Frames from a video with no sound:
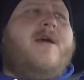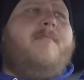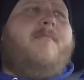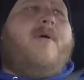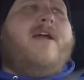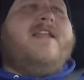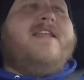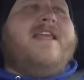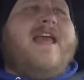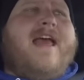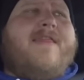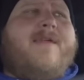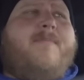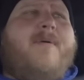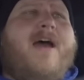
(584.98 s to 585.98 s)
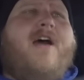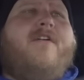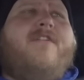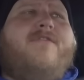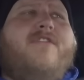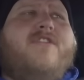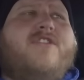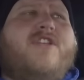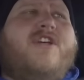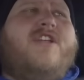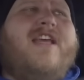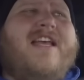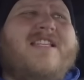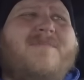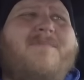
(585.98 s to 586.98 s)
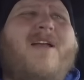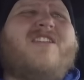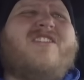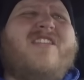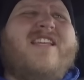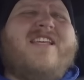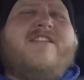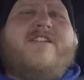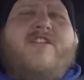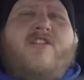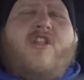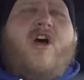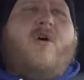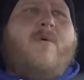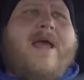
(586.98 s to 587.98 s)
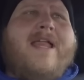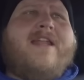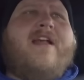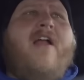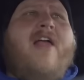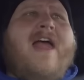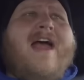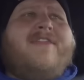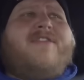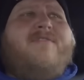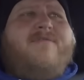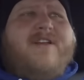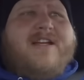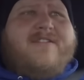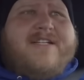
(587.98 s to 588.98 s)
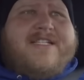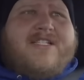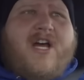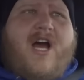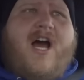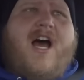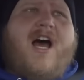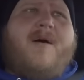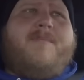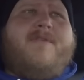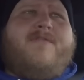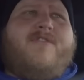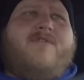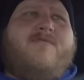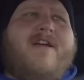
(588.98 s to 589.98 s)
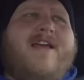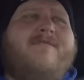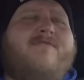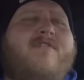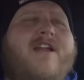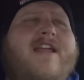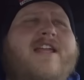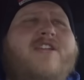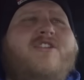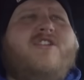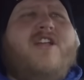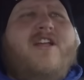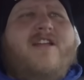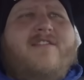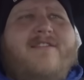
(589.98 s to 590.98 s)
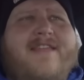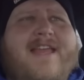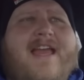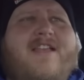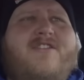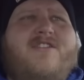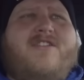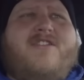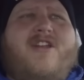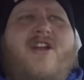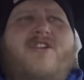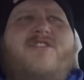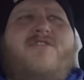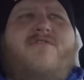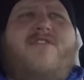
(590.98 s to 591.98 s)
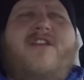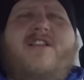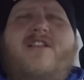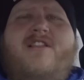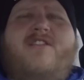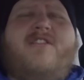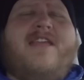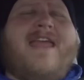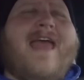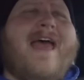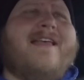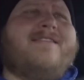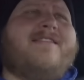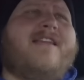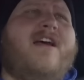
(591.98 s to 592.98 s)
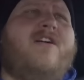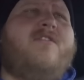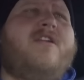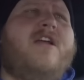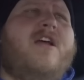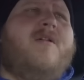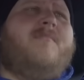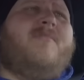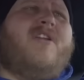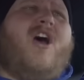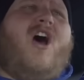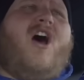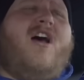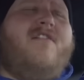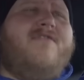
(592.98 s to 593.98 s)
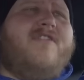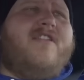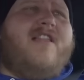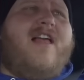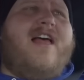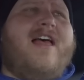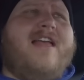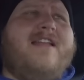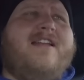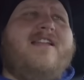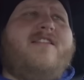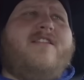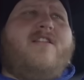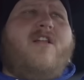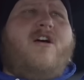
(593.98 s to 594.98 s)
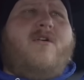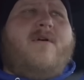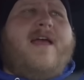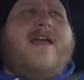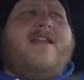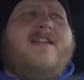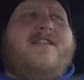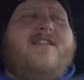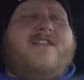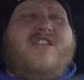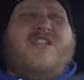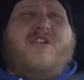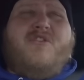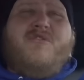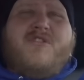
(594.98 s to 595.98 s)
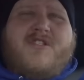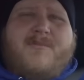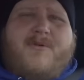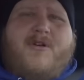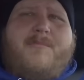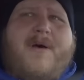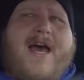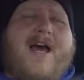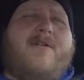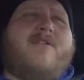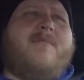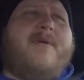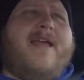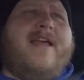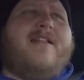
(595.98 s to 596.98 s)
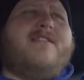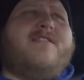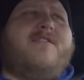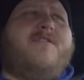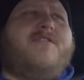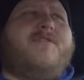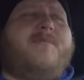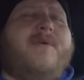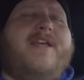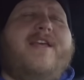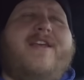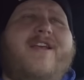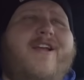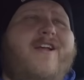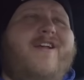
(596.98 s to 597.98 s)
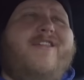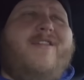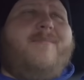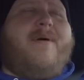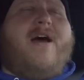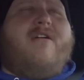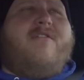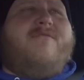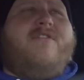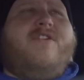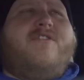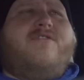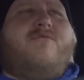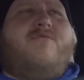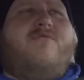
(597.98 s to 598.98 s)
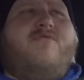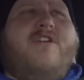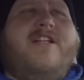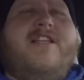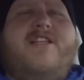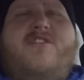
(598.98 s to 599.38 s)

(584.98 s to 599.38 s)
But yeah, the power feels good, especially in the low end. At the very top of the rev range, the engine starts to feel a little gassed out, but off the line and in the low end, in the usable power band, so to speak, the power feels really